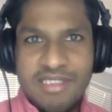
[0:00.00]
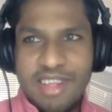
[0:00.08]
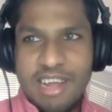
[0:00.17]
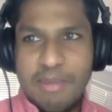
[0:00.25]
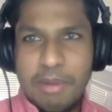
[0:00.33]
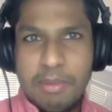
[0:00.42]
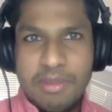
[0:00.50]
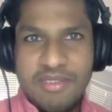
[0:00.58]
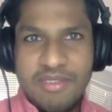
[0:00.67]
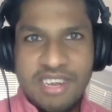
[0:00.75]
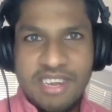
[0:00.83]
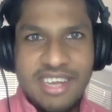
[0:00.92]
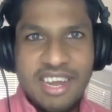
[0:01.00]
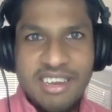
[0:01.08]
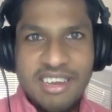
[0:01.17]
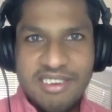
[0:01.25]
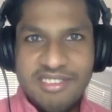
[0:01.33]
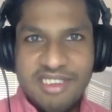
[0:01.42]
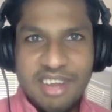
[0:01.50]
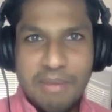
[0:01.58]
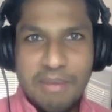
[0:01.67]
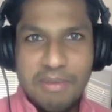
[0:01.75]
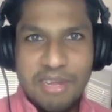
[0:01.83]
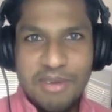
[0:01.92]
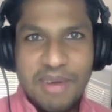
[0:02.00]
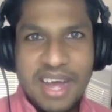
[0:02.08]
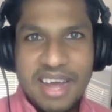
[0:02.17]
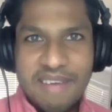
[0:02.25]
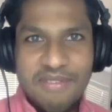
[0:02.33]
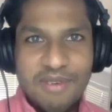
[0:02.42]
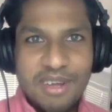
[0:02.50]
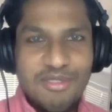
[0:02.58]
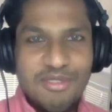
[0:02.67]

there's a lot of people that have stayed 10 years at a company you have yeah right? are